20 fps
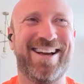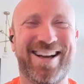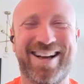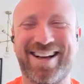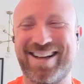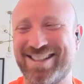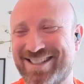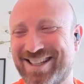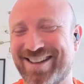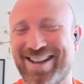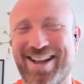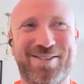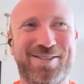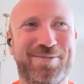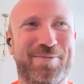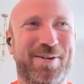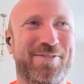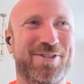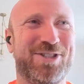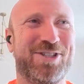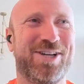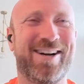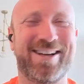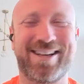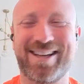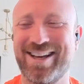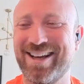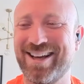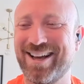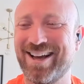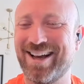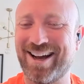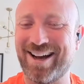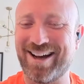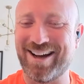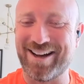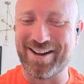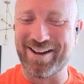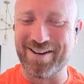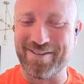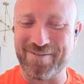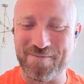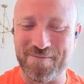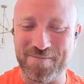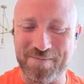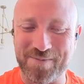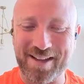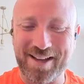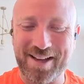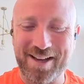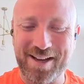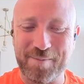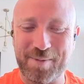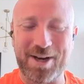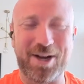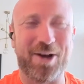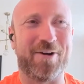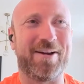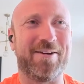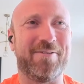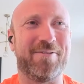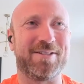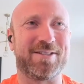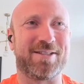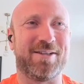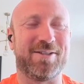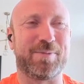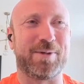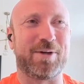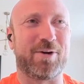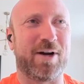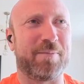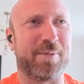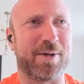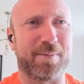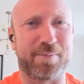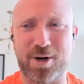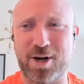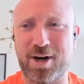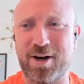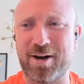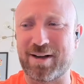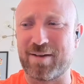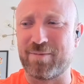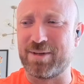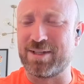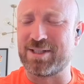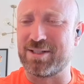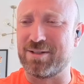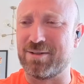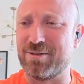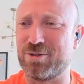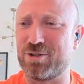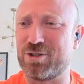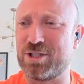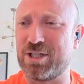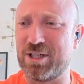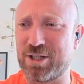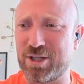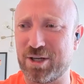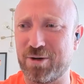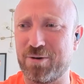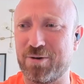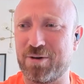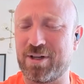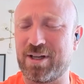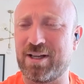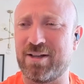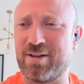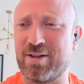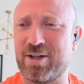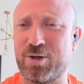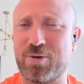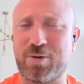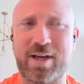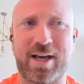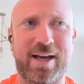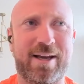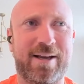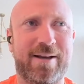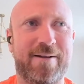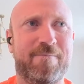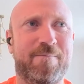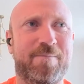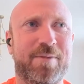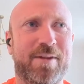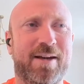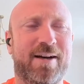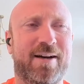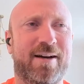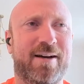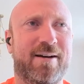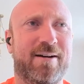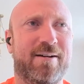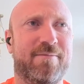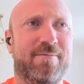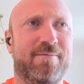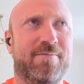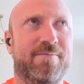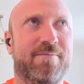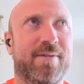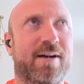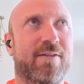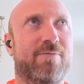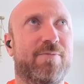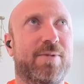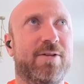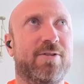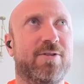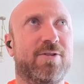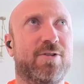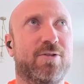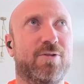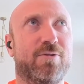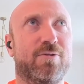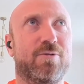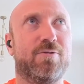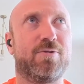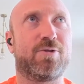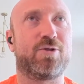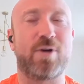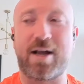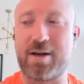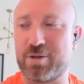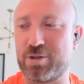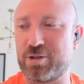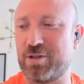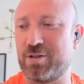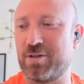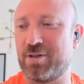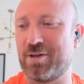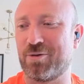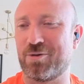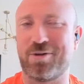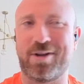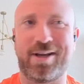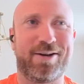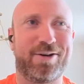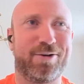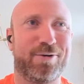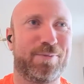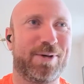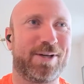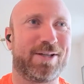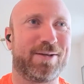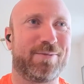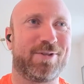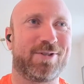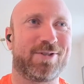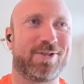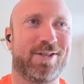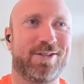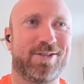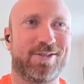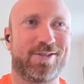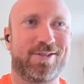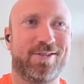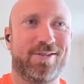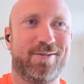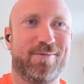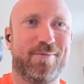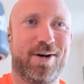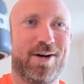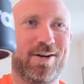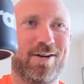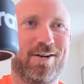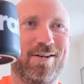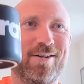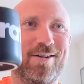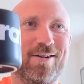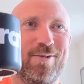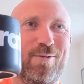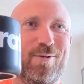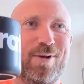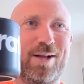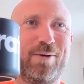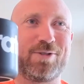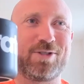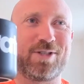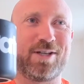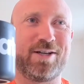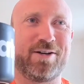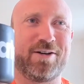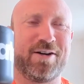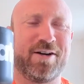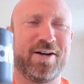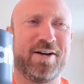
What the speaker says: So that was a bit of a shock. But no, it's been great. I've been to Prague. I've been to Cheat Code in the UK. I've been to Strategy in Orlando, picked up this nice mug while I was there.